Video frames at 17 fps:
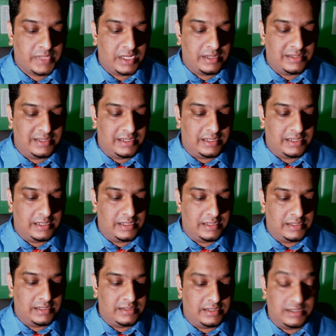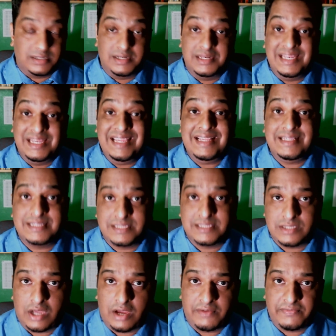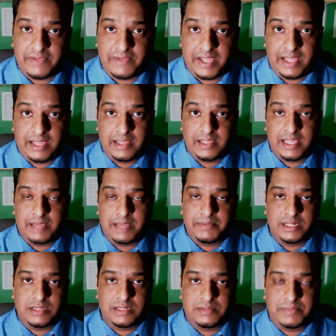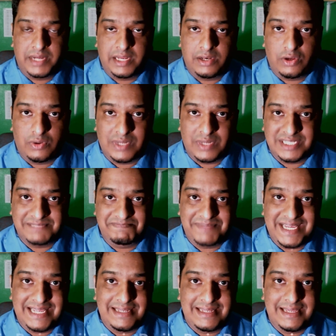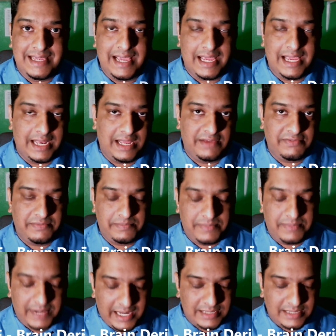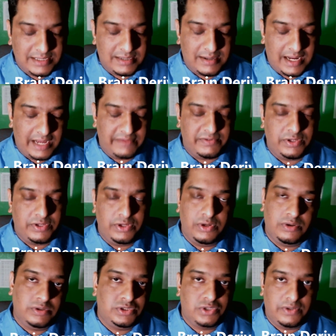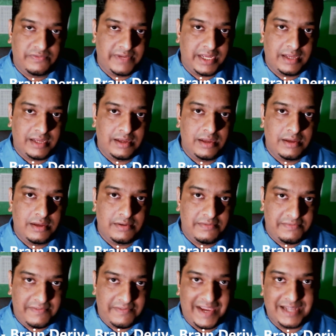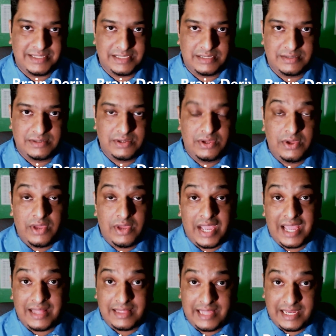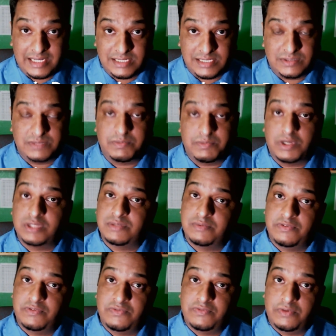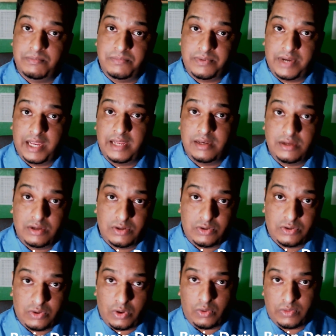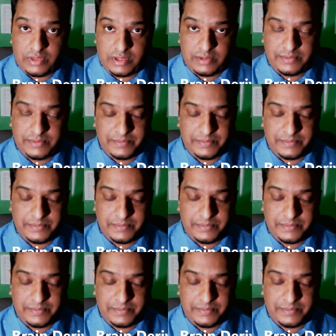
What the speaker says: the release of a chemical of the brain known as BDNF, brain-derived neurotrophic factor. And that is responsible for brain growth.